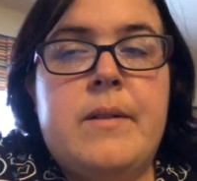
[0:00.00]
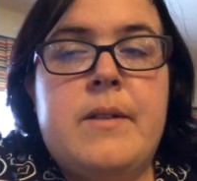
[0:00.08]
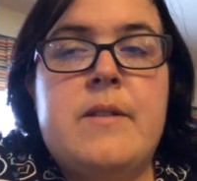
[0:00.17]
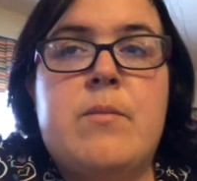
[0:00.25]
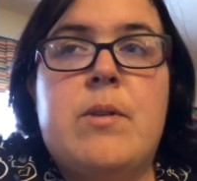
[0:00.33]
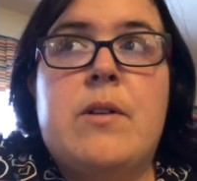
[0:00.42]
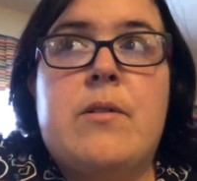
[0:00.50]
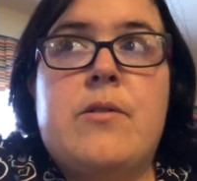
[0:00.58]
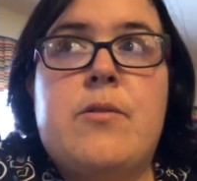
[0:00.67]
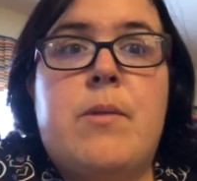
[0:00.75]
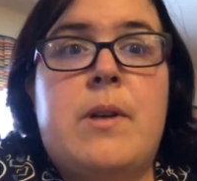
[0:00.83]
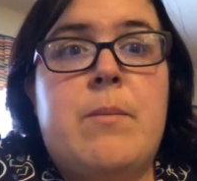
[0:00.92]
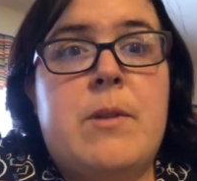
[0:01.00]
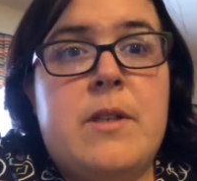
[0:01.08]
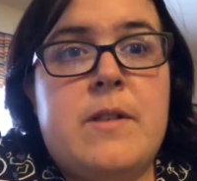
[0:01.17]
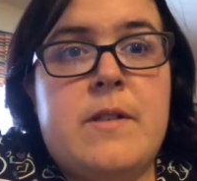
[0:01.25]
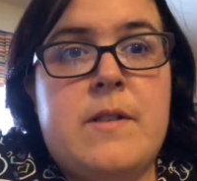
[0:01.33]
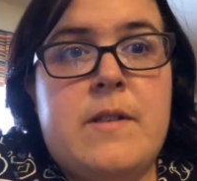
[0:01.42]
It's about 20
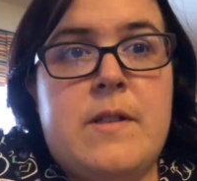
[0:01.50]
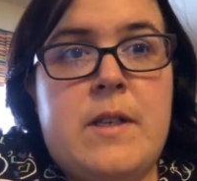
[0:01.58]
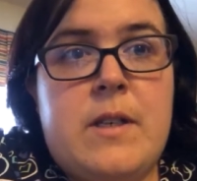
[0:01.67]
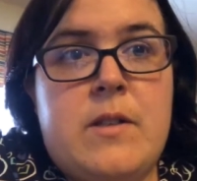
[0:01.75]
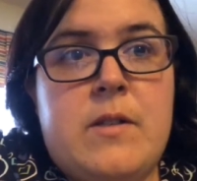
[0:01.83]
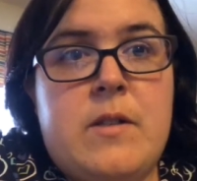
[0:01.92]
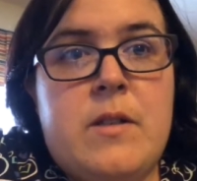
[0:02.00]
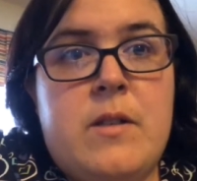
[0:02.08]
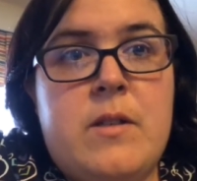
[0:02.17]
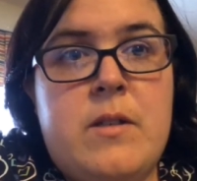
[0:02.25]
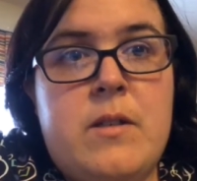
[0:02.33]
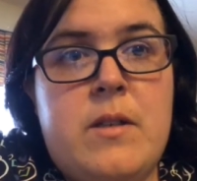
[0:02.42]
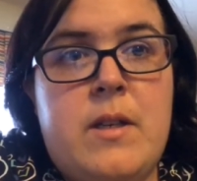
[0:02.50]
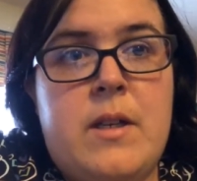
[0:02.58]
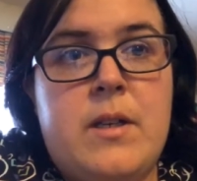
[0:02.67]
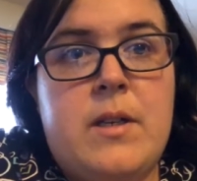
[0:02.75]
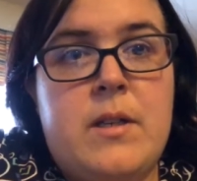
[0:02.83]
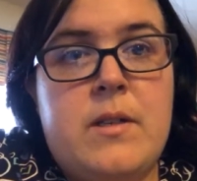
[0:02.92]
minutes to 6
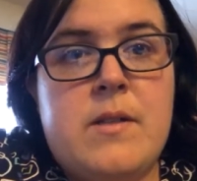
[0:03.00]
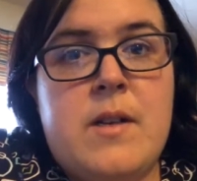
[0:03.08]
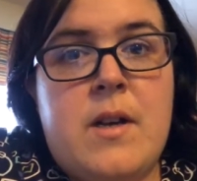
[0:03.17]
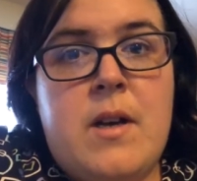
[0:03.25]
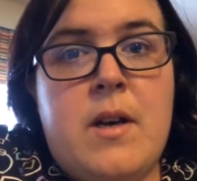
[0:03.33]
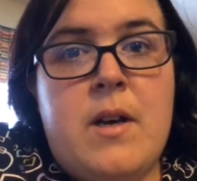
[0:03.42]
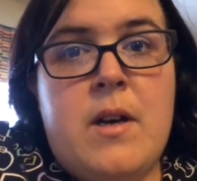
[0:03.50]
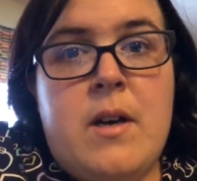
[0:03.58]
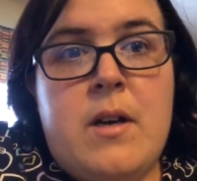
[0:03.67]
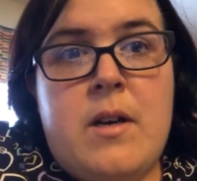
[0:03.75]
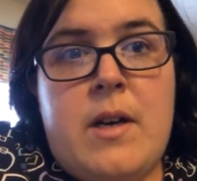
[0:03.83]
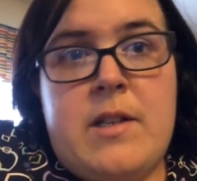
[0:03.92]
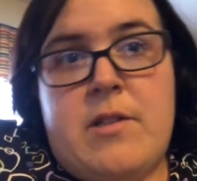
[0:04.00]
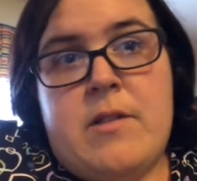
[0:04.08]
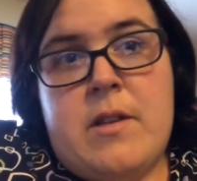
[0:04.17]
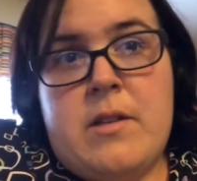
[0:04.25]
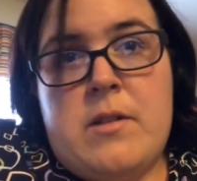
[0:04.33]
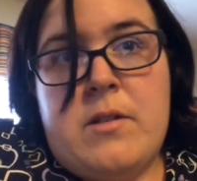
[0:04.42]
and I
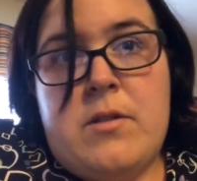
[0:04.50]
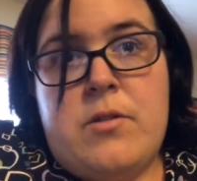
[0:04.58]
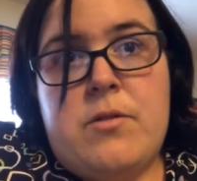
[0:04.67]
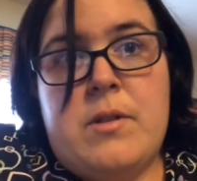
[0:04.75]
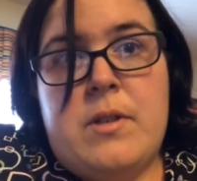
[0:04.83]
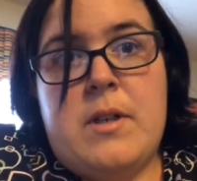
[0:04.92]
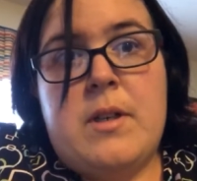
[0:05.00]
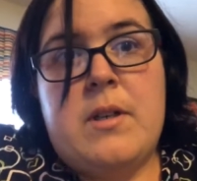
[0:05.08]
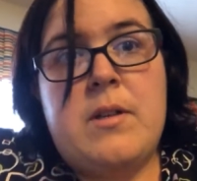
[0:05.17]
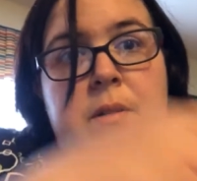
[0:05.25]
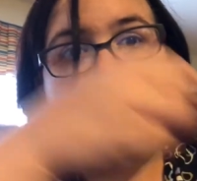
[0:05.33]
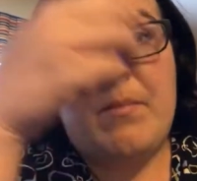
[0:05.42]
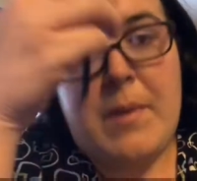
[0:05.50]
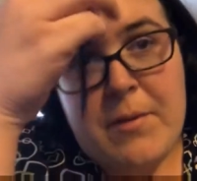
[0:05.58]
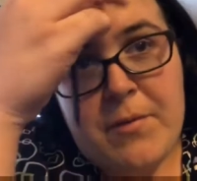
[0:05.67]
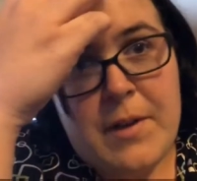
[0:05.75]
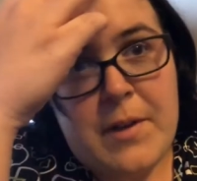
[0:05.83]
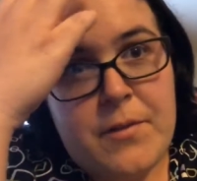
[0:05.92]
just got done doing my
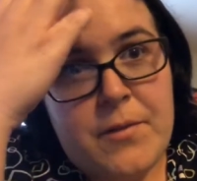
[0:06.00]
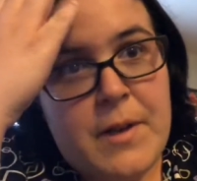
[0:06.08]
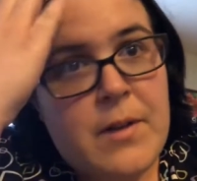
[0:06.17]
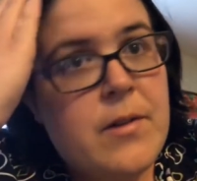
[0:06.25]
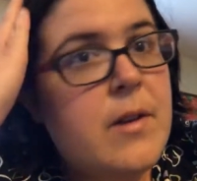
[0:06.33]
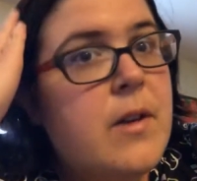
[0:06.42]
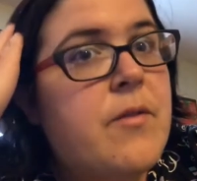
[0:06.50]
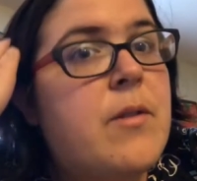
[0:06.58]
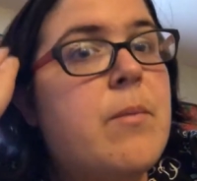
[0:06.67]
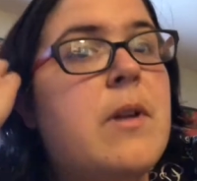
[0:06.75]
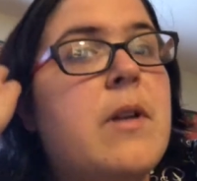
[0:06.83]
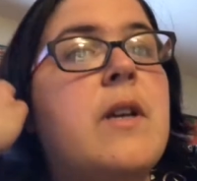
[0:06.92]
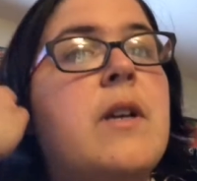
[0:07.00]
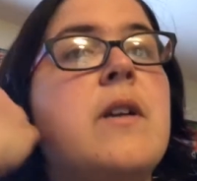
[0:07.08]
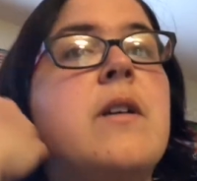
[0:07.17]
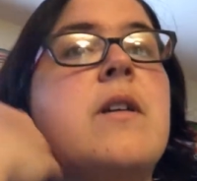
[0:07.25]
final round on everybody